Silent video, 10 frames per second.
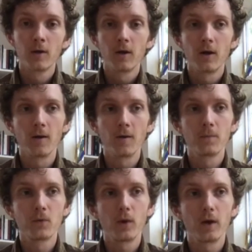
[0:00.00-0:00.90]

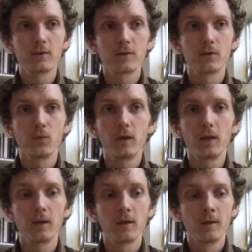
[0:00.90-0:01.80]
the ways that
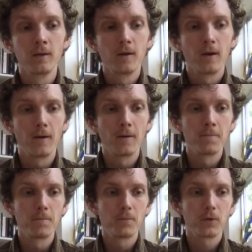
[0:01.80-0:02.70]
we
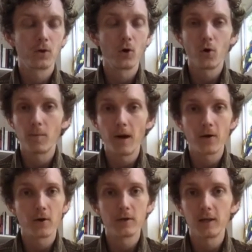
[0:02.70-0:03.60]
go about
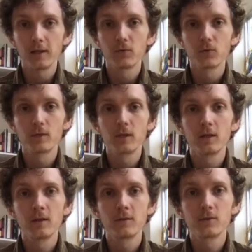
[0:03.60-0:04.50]
our daily
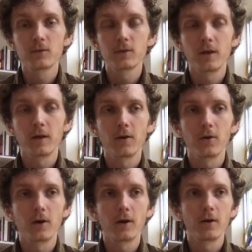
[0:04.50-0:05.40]
routines and
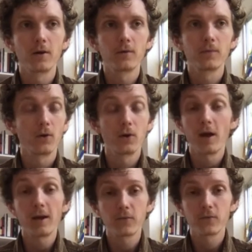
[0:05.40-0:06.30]
our
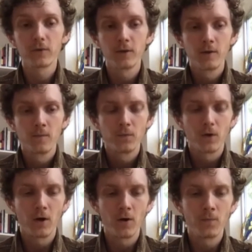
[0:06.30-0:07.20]
life.
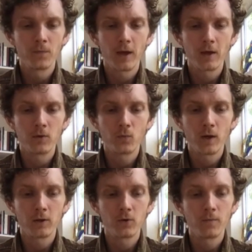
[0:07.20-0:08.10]
And
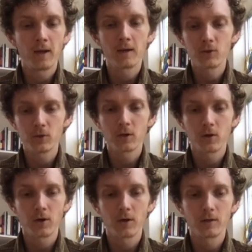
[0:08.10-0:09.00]
when you're managing a
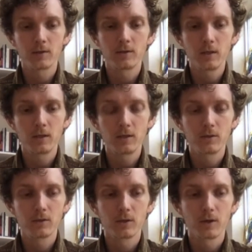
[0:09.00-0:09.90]
chronic
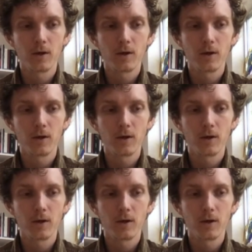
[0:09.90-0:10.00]
disease,